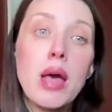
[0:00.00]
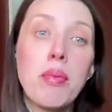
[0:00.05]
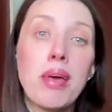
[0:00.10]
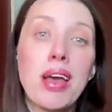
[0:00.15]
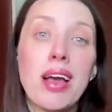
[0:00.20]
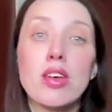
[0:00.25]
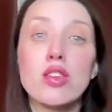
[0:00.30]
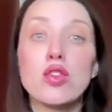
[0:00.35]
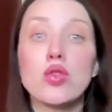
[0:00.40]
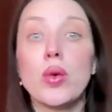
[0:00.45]

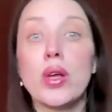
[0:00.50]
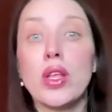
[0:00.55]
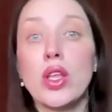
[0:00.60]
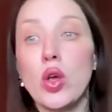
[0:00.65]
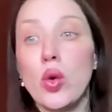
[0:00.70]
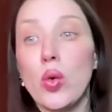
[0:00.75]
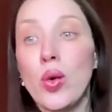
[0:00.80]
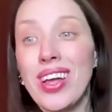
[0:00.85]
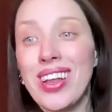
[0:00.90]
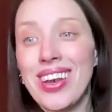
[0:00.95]
Because when
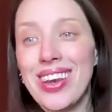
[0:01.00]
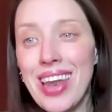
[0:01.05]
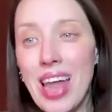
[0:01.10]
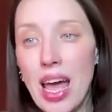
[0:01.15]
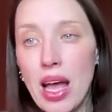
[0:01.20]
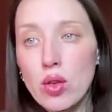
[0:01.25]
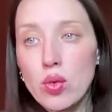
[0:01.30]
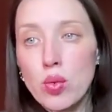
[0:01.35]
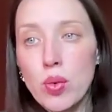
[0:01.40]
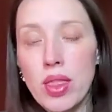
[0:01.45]
you
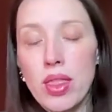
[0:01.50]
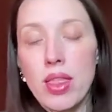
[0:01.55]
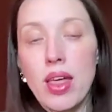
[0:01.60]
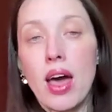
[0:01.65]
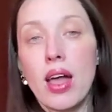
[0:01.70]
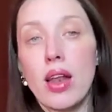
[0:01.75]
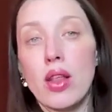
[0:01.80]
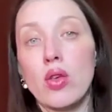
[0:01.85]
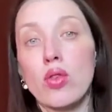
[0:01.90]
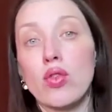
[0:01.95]
connect with
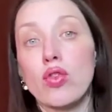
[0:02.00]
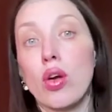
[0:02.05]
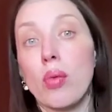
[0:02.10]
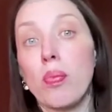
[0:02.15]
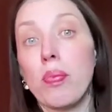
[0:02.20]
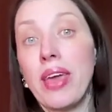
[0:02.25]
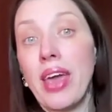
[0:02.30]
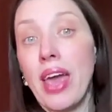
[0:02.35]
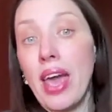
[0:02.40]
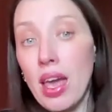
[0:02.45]
that and you
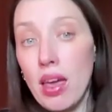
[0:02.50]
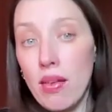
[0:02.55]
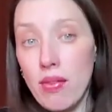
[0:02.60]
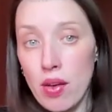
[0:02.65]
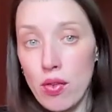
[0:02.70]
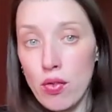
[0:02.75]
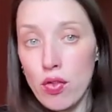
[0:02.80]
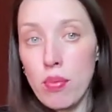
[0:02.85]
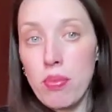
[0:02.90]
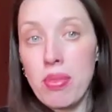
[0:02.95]
start
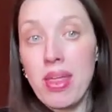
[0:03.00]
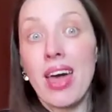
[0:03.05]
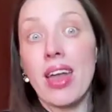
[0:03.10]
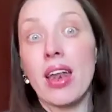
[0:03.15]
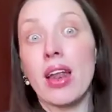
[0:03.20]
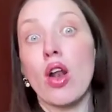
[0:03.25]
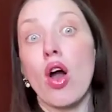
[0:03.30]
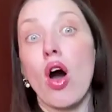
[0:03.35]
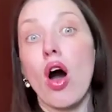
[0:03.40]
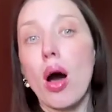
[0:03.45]
behaving from that
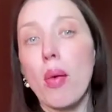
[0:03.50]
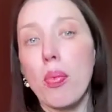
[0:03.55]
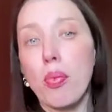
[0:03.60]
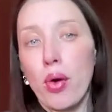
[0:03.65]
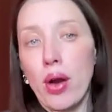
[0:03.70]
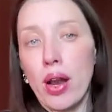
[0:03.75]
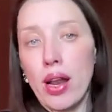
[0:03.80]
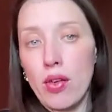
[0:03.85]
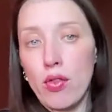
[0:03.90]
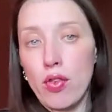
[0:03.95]
and
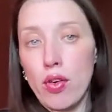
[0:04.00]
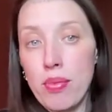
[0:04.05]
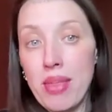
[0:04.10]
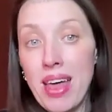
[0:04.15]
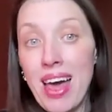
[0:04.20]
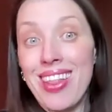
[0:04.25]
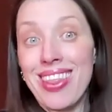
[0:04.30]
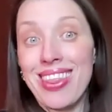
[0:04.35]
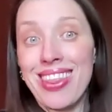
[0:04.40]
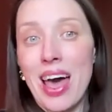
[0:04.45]
operating from
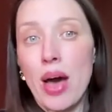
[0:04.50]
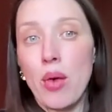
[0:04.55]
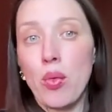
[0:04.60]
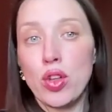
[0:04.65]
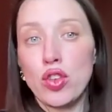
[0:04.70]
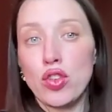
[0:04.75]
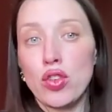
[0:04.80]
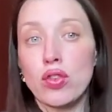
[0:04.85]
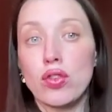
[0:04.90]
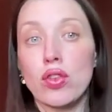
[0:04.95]
that, that
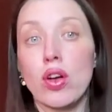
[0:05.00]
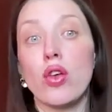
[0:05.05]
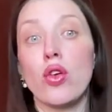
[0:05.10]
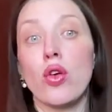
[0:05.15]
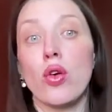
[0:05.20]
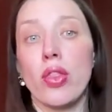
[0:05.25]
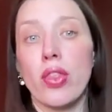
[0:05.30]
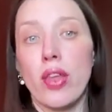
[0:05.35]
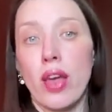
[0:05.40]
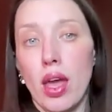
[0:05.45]
which is not
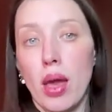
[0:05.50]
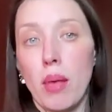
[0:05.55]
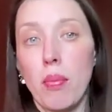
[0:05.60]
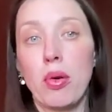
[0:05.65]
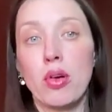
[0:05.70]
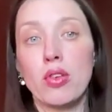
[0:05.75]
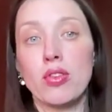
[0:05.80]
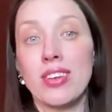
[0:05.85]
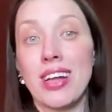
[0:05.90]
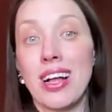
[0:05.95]
your thinking,
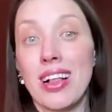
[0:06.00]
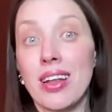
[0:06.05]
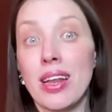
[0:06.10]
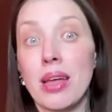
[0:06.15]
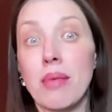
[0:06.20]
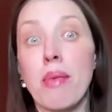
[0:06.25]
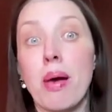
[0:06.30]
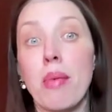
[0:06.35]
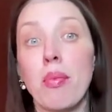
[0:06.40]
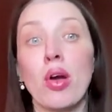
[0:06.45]

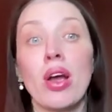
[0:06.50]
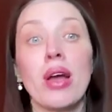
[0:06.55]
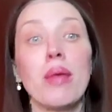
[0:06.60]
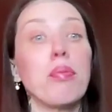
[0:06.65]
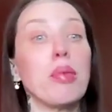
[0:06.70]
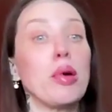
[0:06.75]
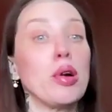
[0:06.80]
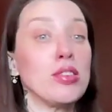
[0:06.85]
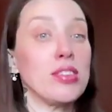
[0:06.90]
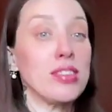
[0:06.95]
personality, memory,
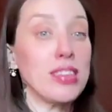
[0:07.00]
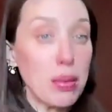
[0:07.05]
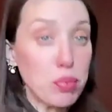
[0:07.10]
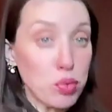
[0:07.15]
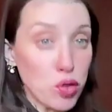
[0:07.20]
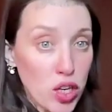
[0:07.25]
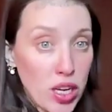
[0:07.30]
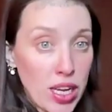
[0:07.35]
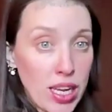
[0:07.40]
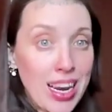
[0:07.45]
and
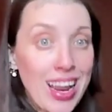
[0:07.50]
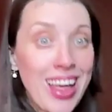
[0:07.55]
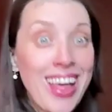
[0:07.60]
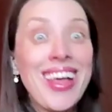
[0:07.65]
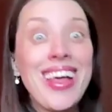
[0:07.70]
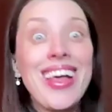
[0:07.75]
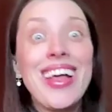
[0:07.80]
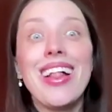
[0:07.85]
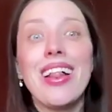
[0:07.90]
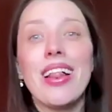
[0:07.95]
perception,
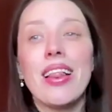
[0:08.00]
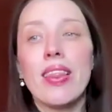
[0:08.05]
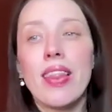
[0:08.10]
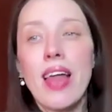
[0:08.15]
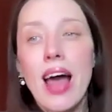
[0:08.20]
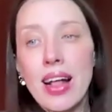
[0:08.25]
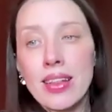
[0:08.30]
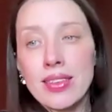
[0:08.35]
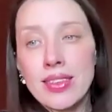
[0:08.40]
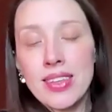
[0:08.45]

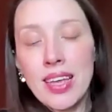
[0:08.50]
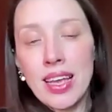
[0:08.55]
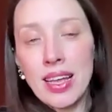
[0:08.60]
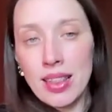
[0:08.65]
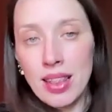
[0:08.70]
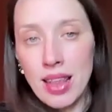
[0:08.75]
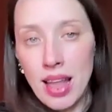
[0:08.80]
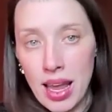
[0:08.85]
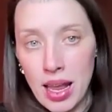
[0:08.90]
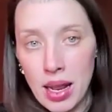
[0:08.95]
that's
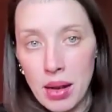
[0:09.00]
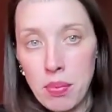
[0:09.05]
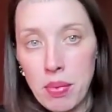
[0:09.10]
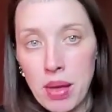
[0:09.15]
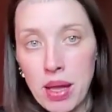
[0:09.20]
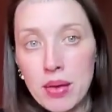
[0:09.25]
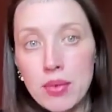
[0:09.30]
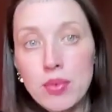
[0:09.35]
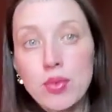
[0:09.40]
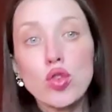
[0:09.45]

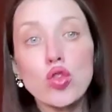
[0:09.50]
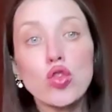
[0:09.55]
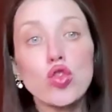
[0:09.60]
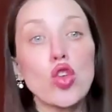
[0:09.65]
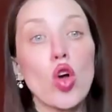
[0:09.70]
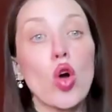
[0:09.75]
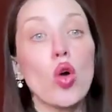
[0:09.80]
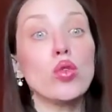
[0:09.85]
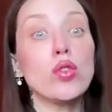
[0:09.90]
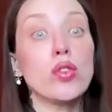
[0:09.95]
enlightenment.
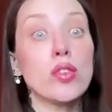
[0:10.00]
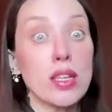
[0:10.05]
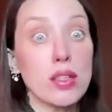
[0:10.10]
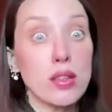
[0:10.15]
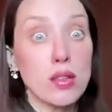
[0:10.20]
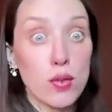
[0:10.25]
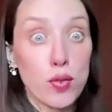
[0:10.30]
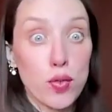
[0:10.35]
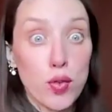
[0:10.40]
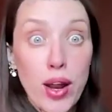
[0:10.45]
So
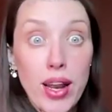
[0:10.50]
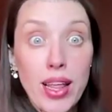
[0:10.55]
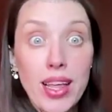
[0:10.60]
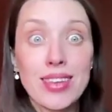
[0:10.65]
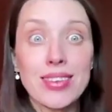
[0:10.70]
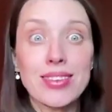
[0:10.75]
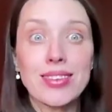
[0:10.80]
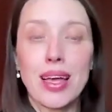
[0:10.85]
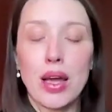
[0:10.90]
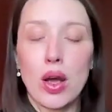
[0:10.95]

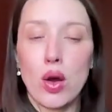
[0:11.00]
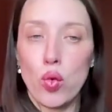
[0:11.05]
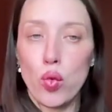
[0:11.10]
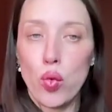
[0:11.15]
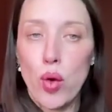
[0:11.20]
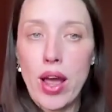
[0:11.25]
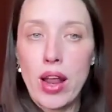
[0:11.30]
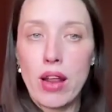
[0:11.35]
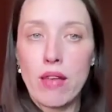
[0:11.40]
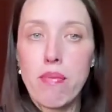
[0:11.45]
schizophrenia is like a
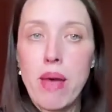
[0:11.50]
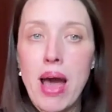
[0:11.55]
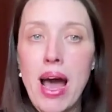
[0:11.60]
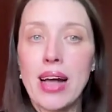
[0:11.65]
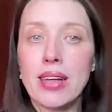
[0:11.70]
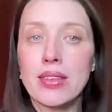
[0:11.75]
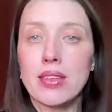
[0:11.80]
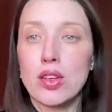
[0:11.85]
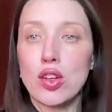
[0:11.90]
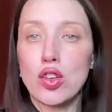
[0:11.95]
rite of
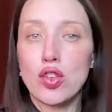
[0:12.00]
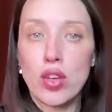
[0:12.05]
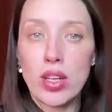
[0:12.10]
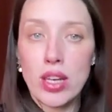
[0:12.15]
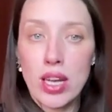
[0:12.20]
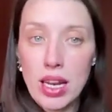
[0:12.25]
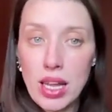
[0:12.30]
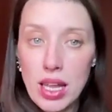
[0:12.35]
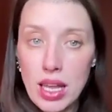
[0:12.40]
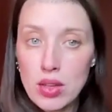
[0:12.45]
passage,
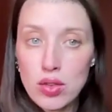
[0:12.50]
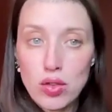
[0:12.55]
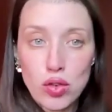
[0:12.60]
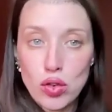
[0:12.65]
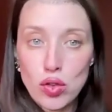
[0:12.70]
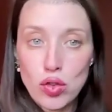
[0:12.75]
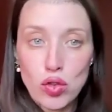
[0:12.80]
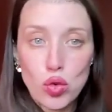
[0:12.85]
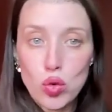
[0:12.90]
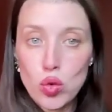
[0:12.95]
and in
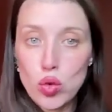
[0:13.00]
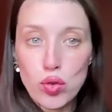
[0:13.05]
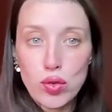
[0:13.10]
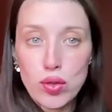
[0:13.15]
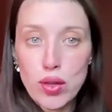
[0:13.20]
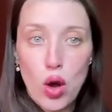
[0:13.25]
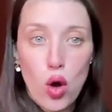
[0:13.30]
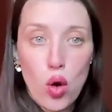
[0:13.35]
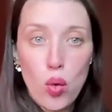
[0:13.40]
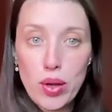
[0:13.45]
Eastern schools,
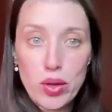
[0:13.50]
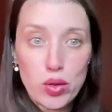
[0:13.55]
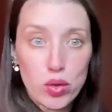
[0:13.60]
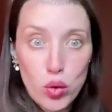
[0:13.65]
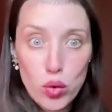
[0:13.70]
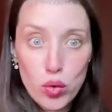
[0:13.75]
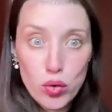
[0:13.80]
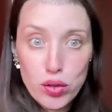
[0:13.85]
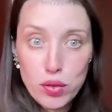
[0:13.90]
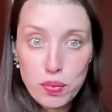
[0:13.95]
they always
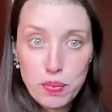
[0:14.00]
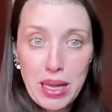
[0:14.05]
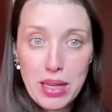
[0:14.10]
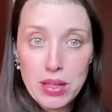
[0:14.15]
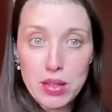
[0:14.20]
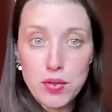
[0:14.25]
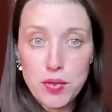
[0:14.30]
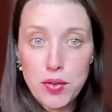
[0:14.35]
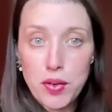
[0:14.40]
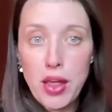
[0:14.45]
hold
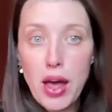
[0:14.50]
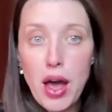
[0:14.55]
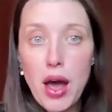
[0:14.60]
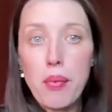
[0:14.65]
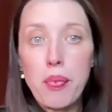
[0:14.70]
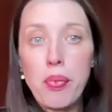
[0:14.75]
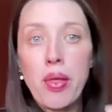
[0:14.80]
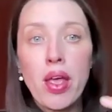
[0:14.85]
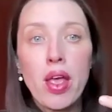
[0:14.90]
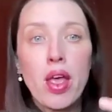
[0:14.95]
space for
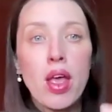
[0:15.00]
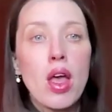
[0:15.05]
that.